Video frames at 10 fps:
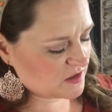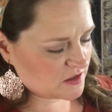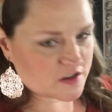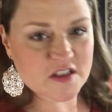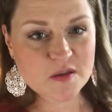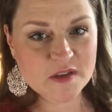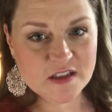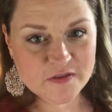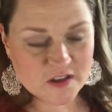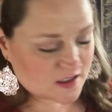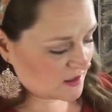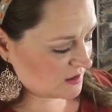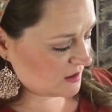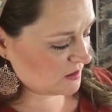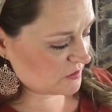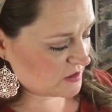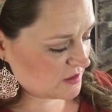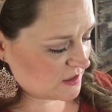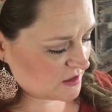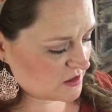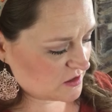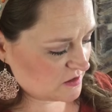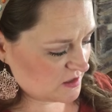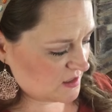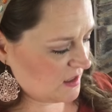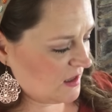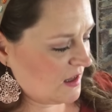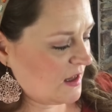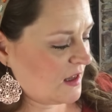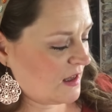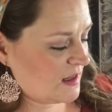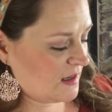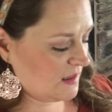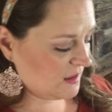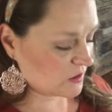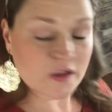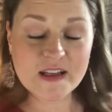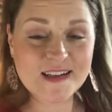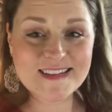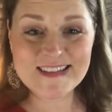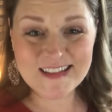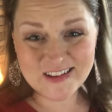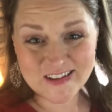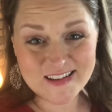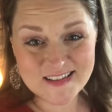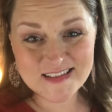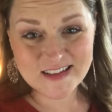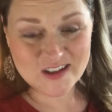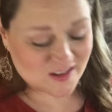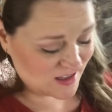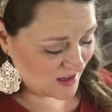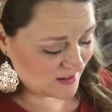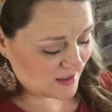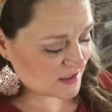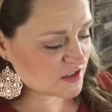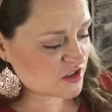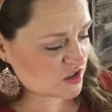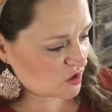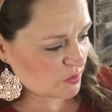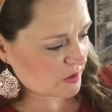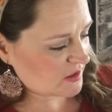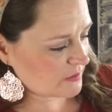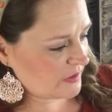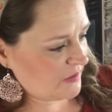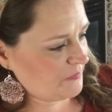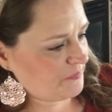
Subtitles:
There's just so many different colors and textures, and I literally could sit and look at this thing all day. Like, it is so pretty to me.